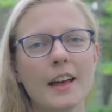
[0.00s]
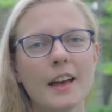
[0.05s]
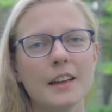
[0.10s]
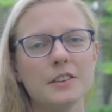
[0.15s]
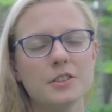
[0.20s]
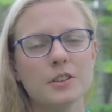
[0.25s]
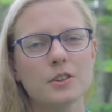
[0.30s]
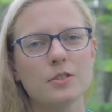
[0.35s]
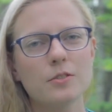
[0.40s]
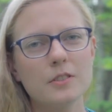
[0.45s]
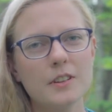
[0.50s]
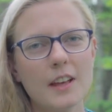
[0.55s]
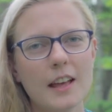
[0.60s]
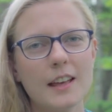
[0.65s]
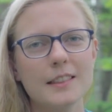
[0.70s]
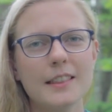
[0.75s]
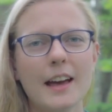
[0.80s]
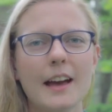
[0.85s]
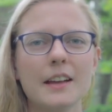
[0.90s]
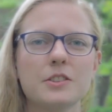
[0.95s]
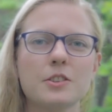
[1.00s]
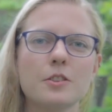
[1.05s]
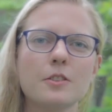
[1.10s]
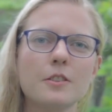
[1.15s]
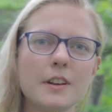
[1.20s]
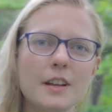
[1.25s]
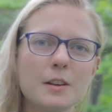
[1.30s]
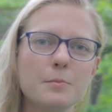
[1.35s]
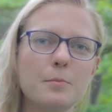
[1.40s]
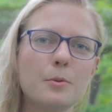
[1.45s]
and to create that
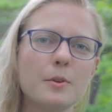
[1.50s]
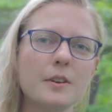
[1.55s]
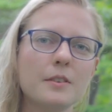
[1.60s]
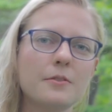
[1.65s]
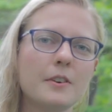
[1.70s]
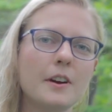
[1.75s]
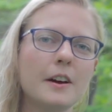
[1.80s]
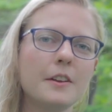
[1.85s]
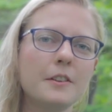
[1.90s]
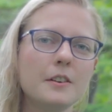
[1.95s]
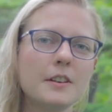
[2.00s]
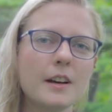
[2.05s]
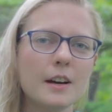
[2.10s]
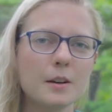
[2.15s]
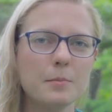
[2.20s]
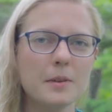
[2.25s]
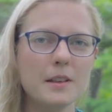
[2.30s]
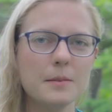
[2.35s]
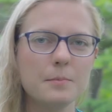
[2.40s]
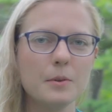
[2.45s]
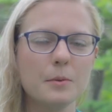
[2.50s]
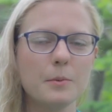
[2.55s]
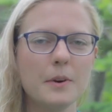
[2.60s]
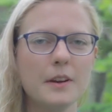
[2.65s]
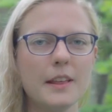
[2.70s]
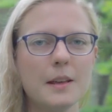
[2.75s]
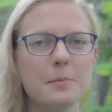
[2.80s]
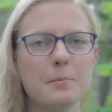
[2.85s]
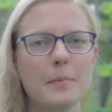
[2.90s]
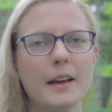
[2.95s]
turning point for other young people
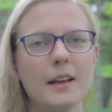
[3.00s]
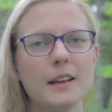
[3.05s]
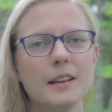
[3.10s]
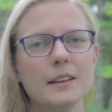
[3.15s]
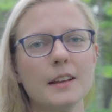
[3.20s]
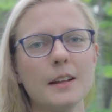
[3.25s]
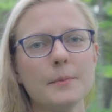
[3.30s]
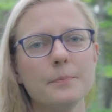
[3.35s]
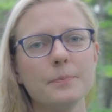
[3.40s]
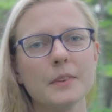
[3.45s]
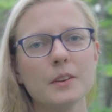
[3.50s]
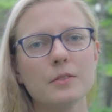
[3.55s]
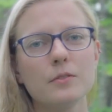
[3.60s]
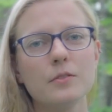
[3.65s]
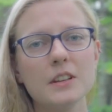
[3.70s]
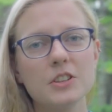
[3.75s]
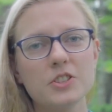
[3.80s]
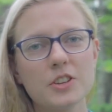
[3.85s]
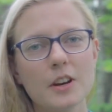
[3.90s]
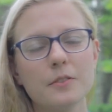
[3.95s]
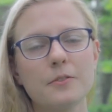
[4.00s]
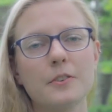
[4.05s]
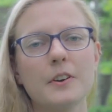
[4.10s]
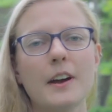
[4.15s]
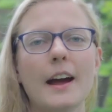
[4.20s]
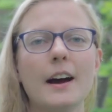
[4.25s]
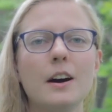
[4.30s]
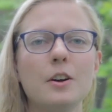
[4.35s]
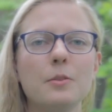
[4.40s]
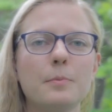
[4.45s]
where they might reach out for
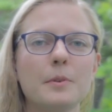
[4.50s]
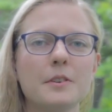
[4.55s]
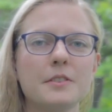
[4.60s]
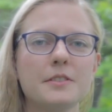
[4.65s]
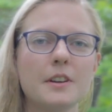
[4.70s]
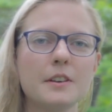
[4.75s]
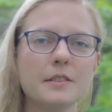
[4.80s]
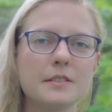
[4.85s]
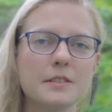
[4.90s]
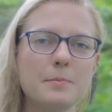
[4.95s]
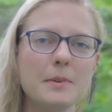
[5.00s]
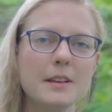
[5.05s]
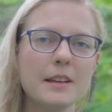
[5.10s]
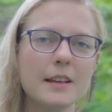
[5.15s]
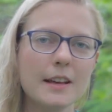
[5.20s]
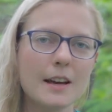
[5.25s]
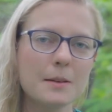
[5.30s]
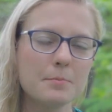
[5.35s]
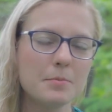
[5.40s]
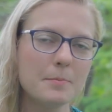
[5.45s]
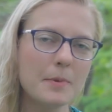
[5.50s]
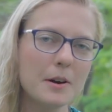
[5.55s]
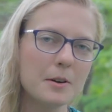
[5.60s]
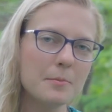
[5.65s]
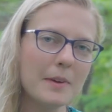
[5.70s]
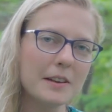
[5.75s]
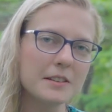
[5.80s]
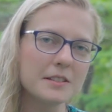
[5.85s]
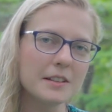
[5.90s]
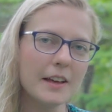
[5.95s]
help or start speaking up
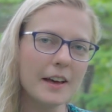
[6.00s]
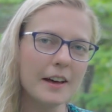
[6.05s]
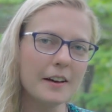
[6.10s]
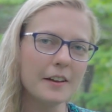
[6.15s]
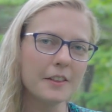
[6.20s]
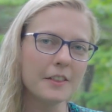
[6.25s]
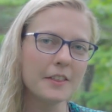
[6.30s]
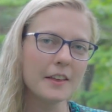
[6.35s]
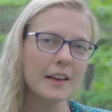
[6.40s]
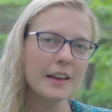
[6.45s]
about mental health.